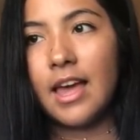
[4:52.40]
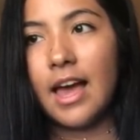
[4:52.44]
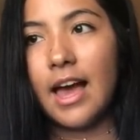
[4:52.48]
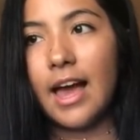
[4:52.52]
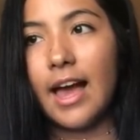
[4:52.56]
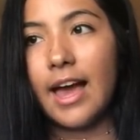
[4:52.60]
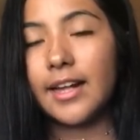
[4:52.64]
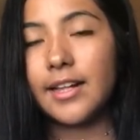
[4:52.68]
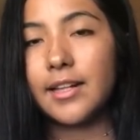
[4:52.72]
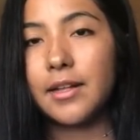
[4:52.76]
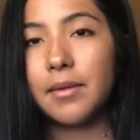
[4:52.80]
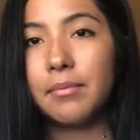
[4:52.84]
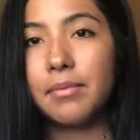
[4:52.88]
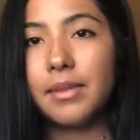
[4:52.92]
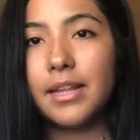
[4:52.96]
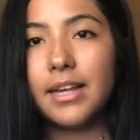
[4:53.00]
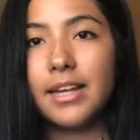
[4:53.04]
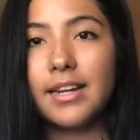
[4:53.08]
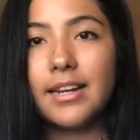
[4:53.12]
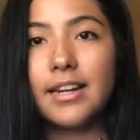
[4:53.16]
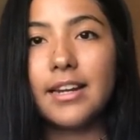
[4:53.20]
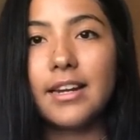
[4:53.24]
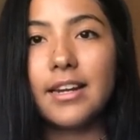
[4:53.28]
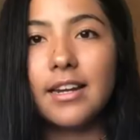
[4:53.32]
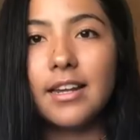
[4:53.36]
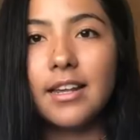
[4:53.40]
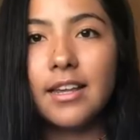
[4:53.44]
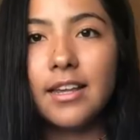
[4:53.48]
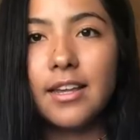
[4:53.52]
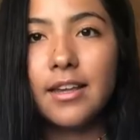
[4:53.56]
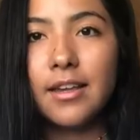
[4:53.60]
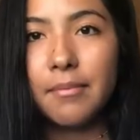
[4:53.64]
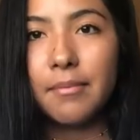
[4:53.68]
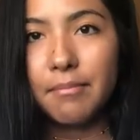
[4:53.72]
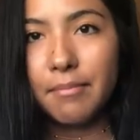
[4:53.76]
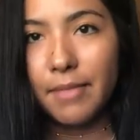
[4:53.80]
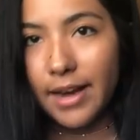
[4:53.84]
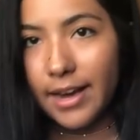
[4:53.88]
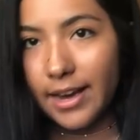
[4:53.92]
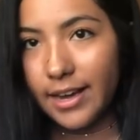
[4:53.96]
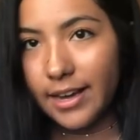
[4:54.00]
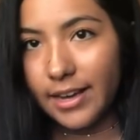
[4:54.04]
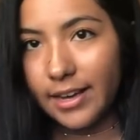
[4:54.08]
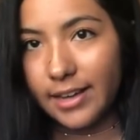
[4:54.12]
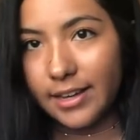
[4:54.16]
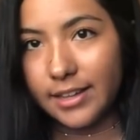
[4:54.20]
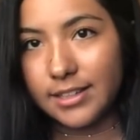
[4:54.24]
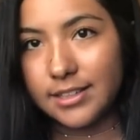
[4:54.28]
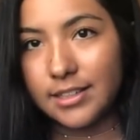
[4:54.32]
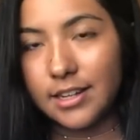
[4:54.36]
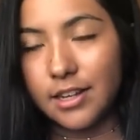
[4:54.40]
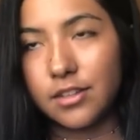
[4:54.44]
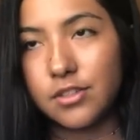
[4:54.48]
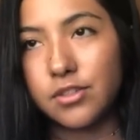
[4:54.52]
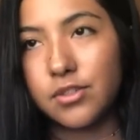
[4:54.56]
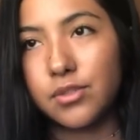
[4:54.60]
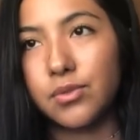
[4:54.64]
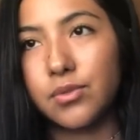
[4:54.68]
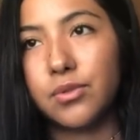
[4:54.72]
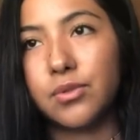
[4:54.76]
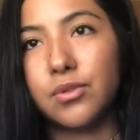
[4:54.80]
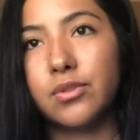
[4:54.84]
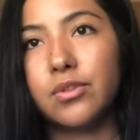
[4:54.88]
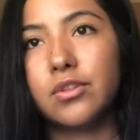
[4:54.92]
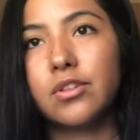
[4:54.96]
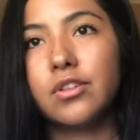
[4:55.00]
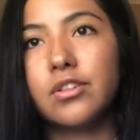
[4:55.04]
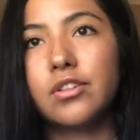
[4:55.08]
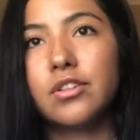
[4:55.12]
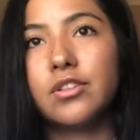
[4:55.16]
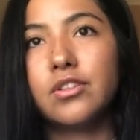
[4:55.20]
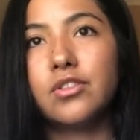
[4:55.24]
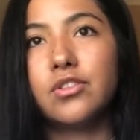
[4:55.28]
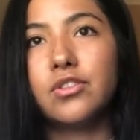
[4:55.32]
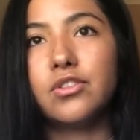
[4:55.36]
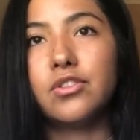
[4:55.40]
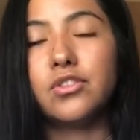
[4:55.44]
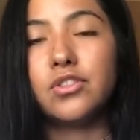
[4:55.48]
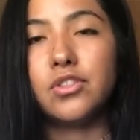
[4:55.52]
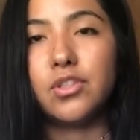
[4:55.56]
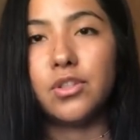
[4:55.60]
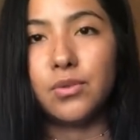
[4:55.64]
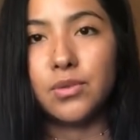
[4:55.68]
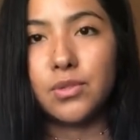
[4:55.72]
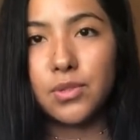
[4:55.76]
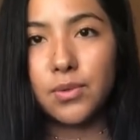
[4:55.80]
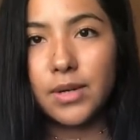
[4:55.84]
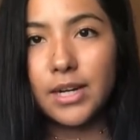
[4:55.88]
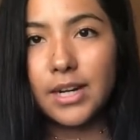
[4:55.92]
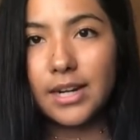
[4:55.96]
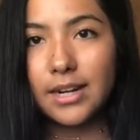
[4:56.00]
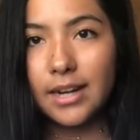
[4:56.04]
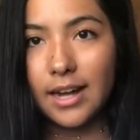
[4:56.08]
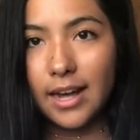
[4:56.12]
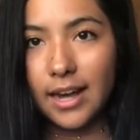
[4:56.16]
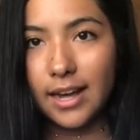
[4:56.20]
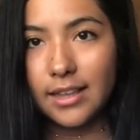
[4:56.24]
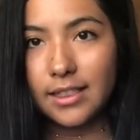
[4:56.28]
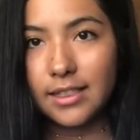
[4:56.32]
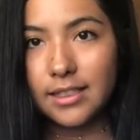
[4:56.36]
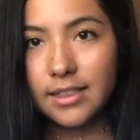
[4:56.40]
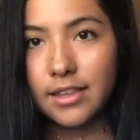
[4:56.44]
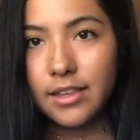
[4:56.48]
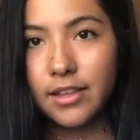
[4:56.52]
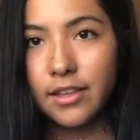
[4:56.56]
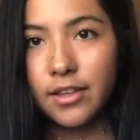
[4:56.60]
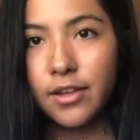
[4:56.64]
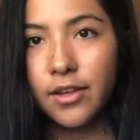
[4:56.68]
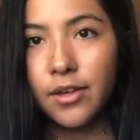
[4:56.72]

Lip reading: I completed my tech school June 29th.